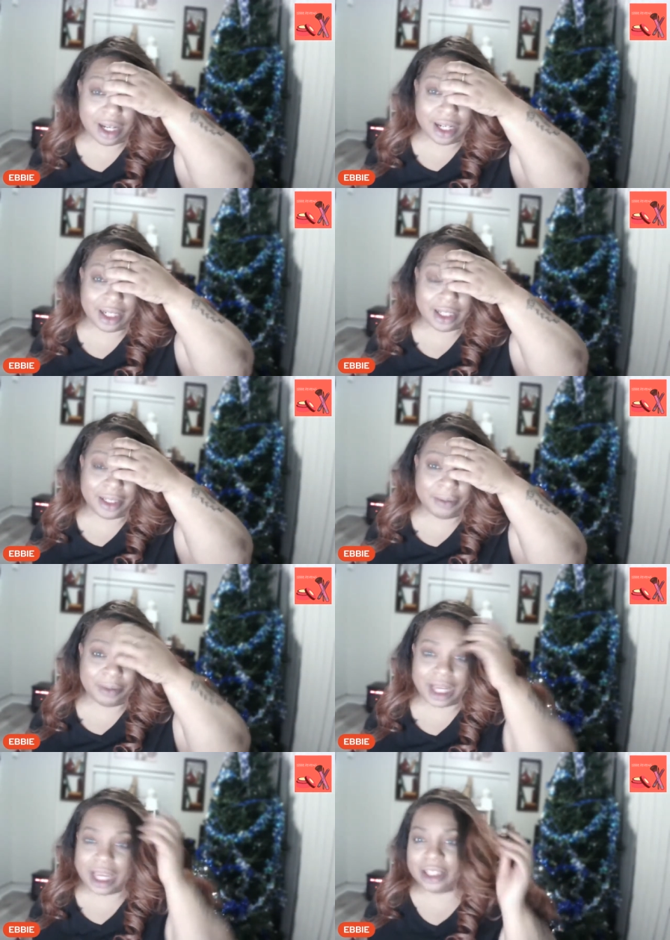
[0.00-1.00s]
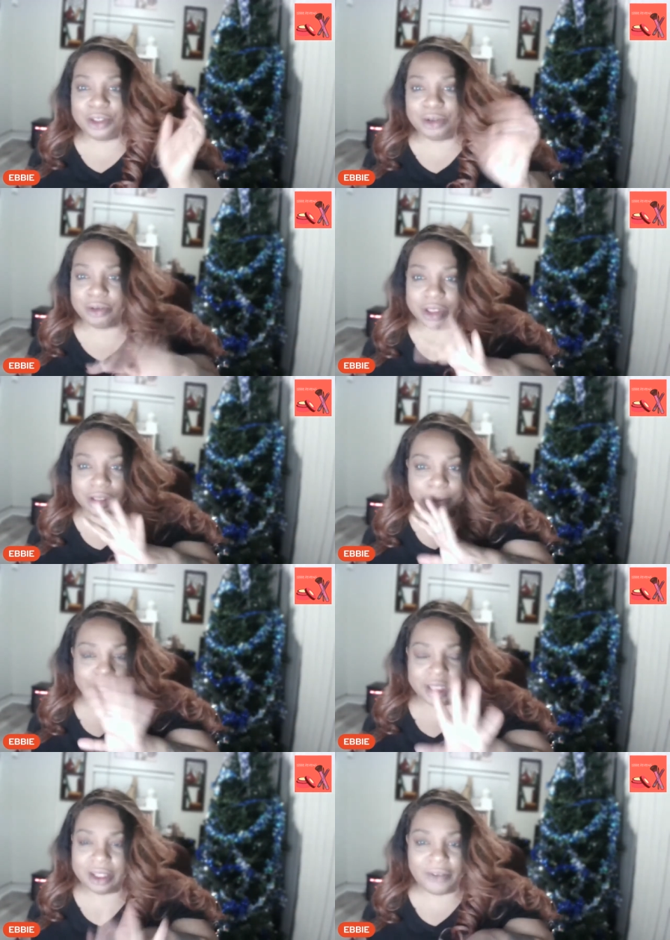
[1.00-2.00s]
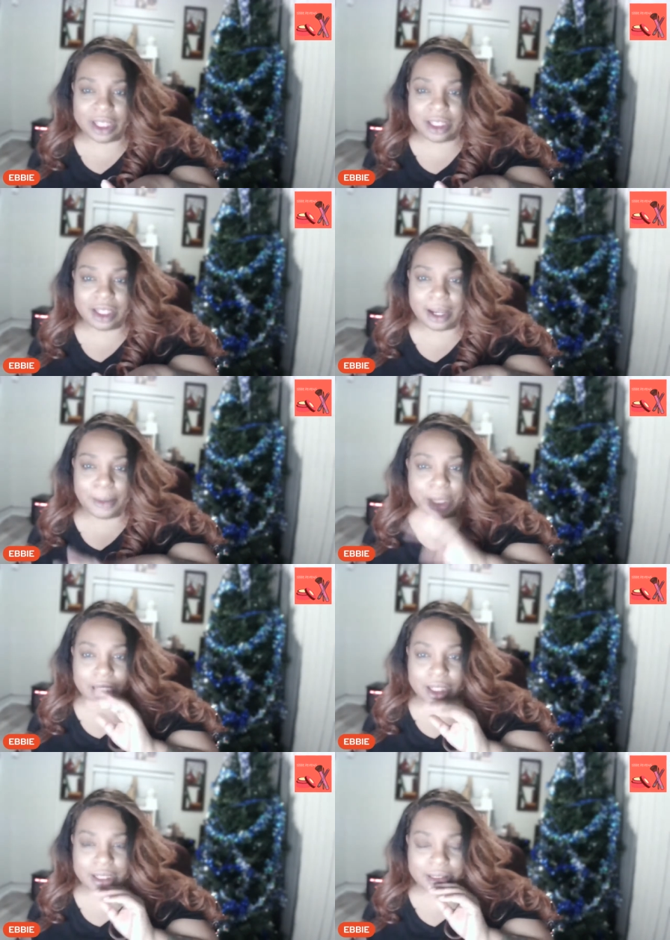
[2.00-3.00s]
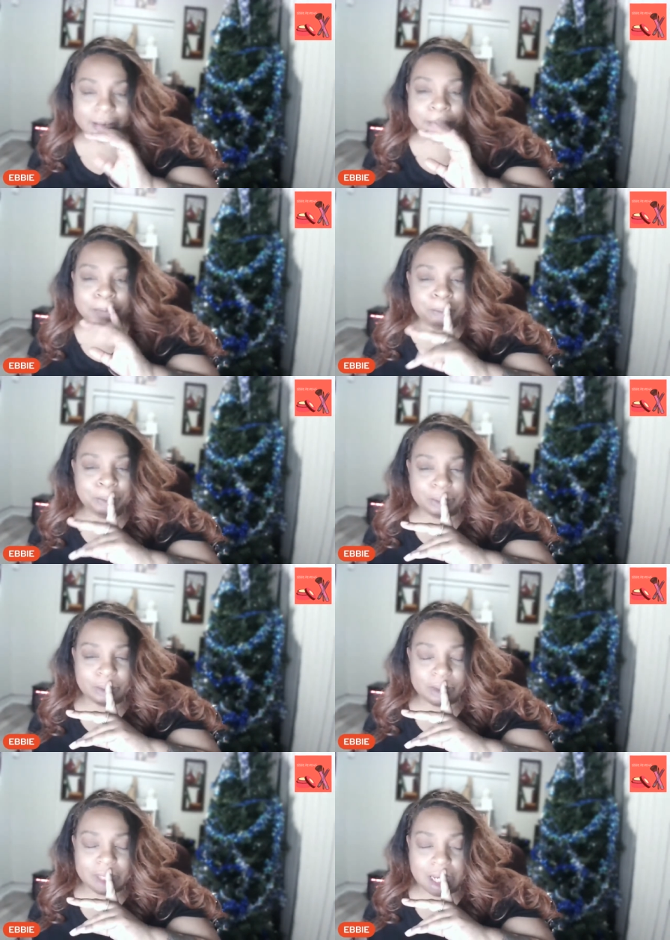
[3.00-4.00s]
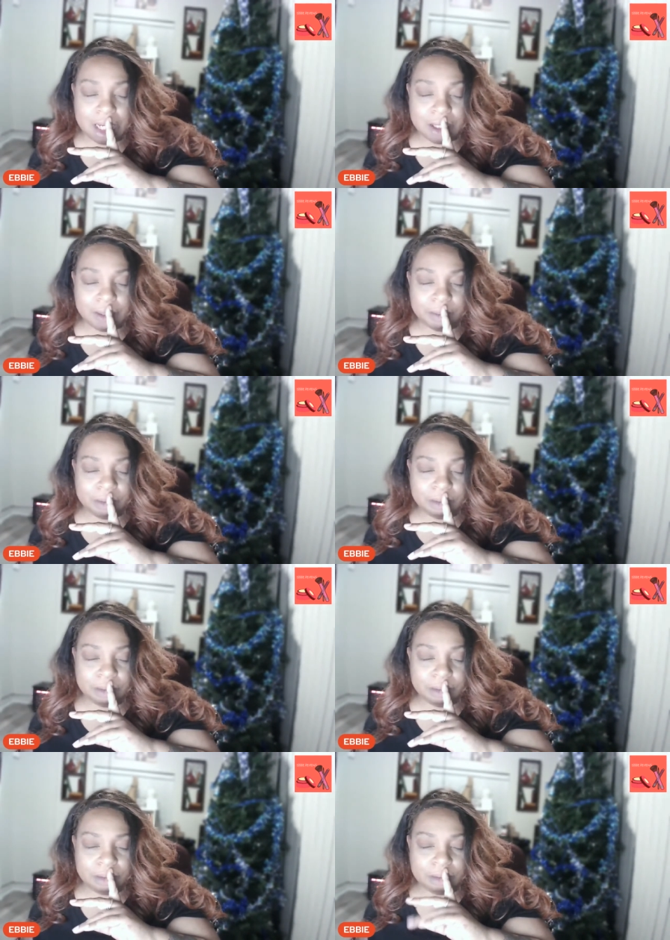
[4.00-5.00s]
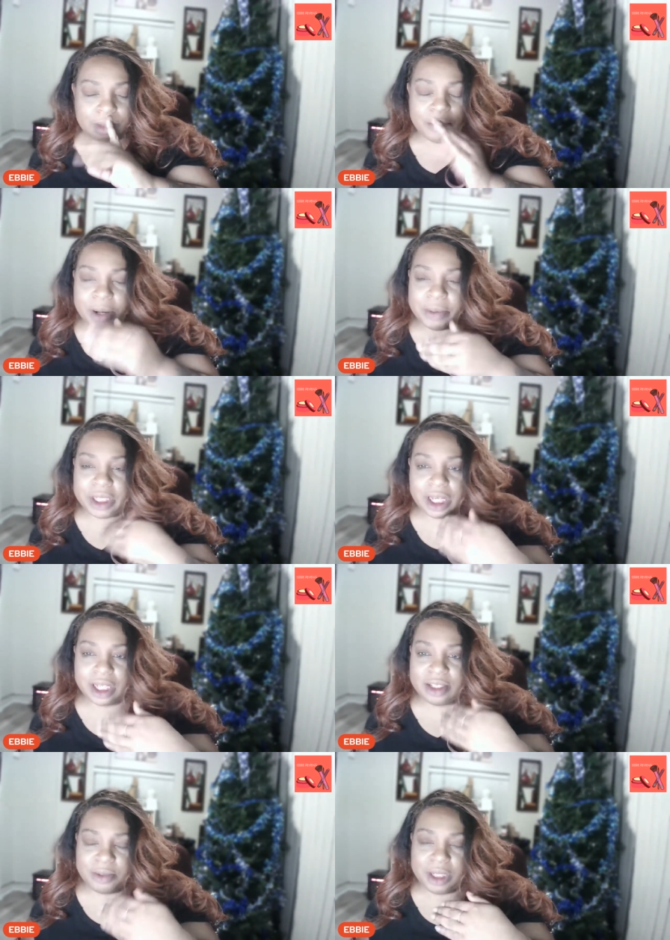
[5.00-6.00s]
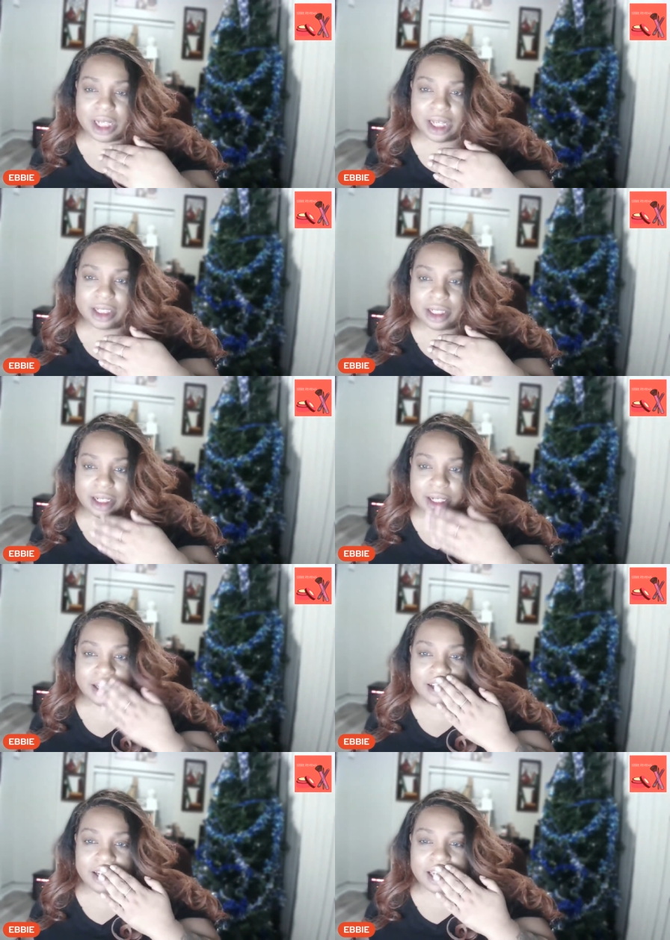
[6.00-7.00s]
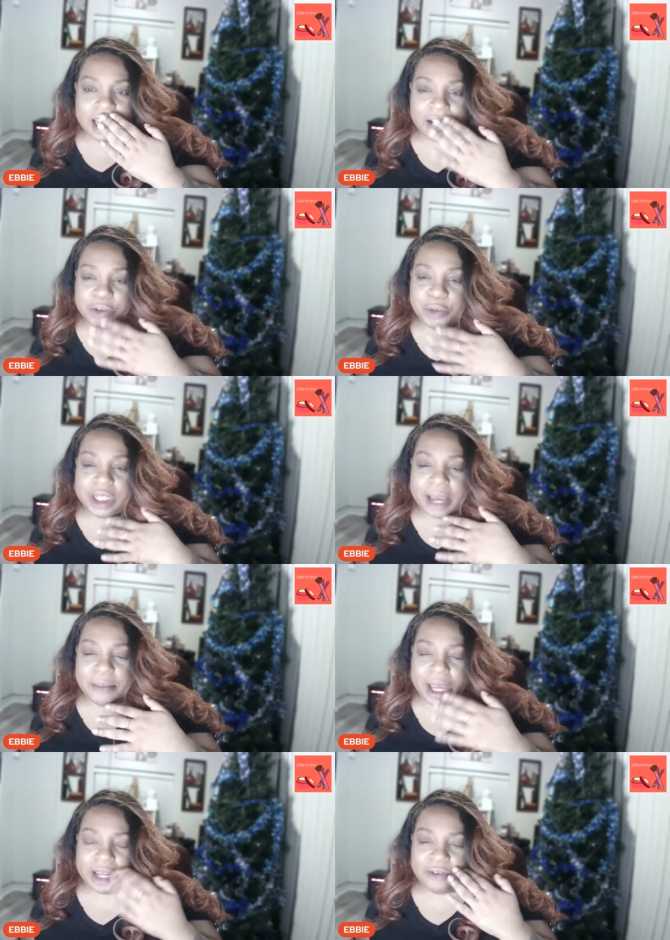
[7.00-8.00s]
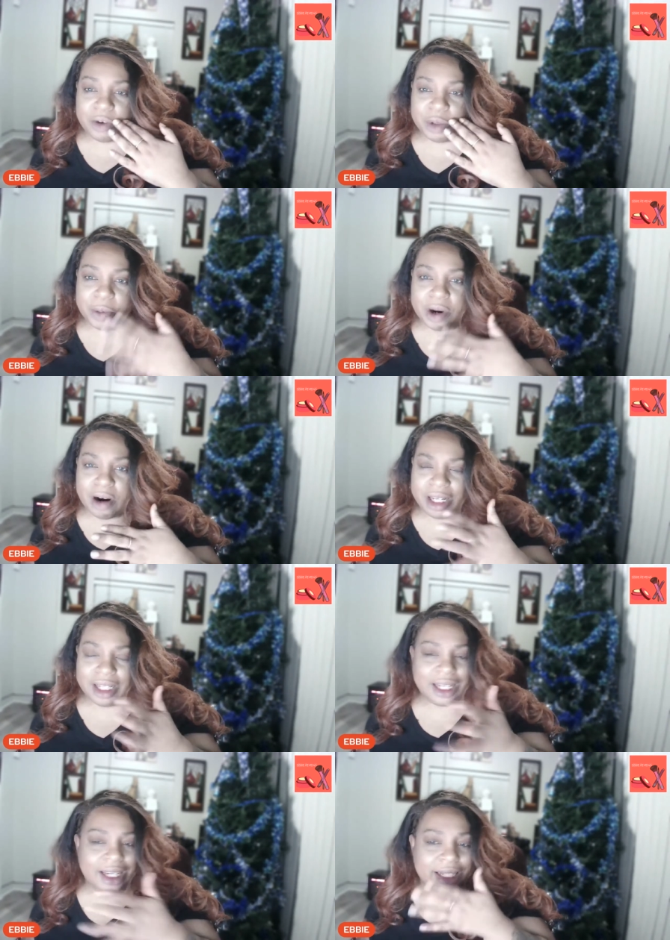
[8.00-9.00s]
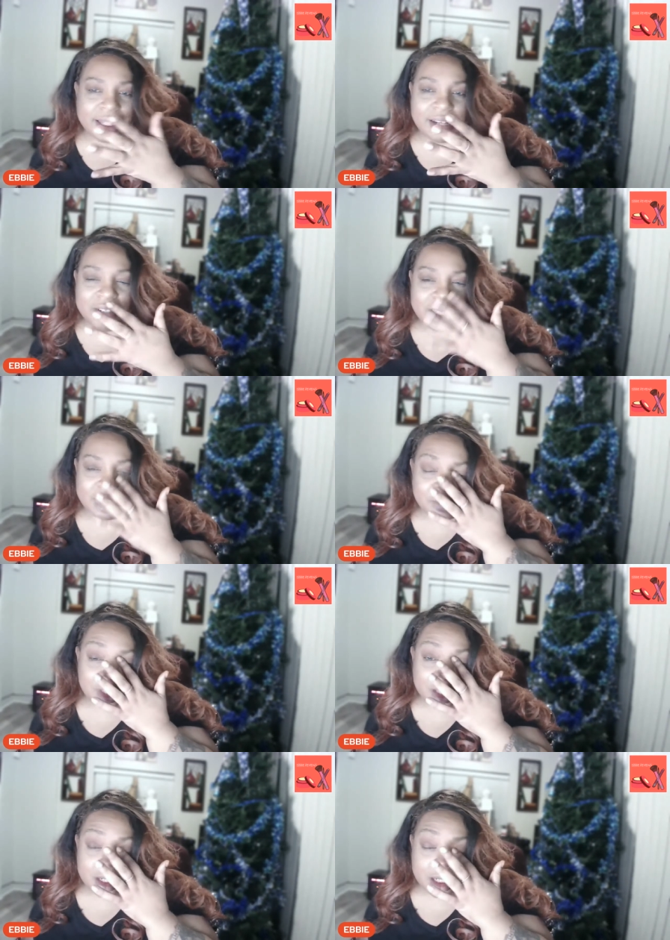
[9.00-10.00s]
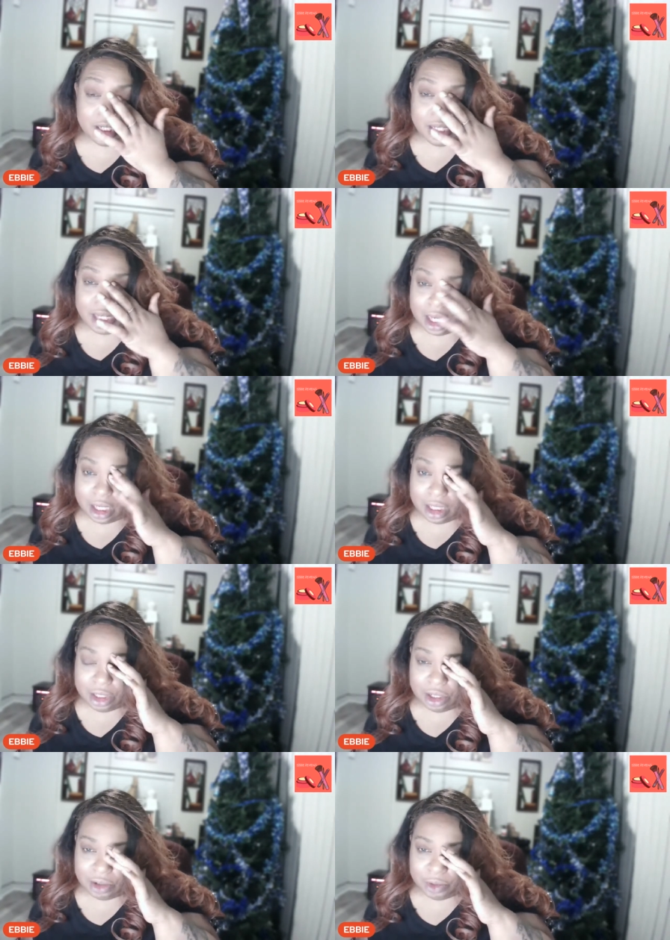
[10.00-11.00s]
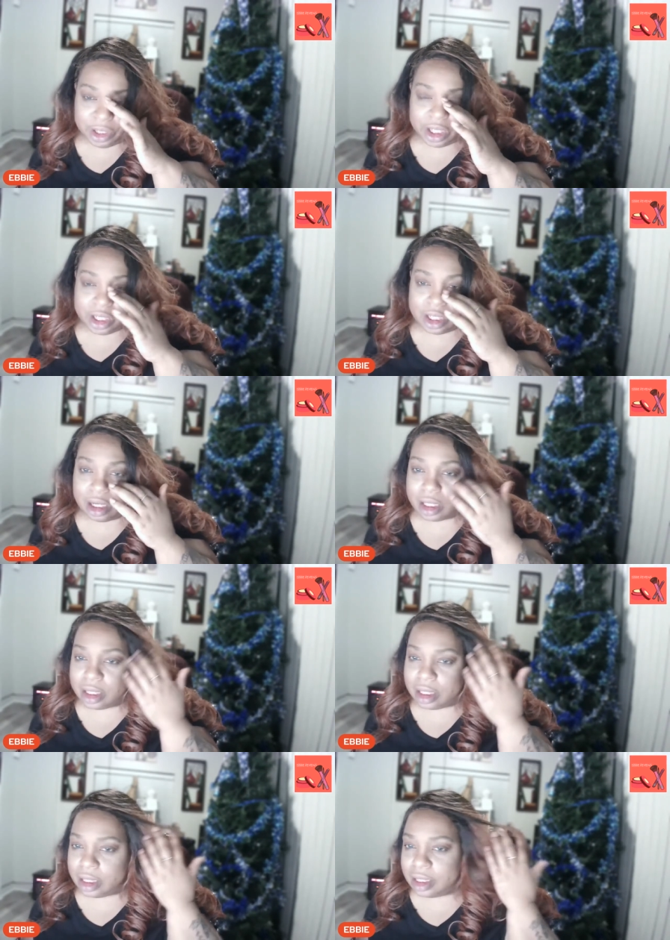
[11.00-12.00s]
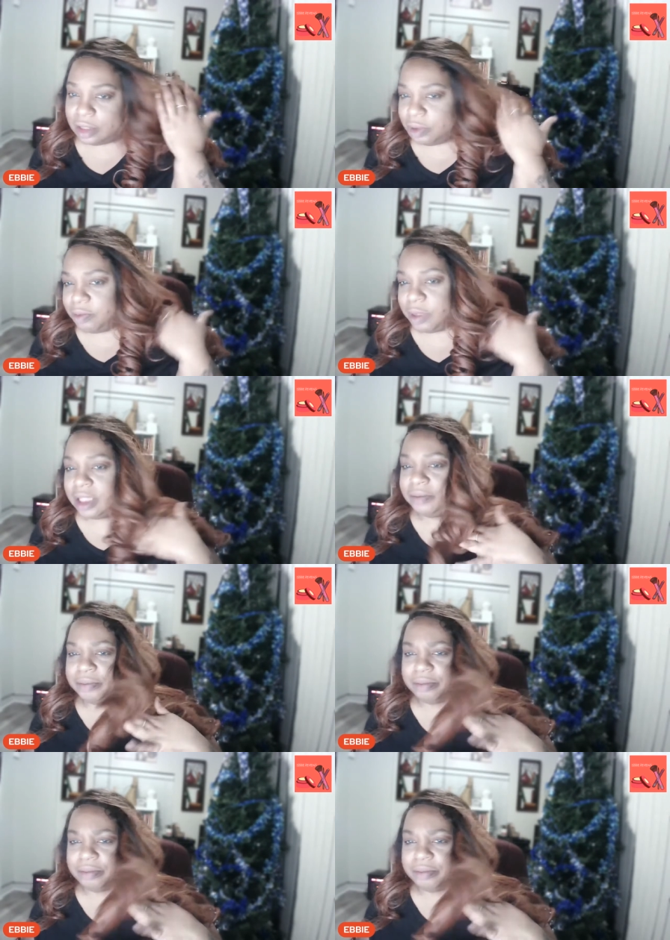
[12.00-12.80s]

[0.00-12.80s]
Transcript: I had to do a real basic face today because my mama texted me last night. After we got back from the party at like 11 something, and you know, we're exhausted because the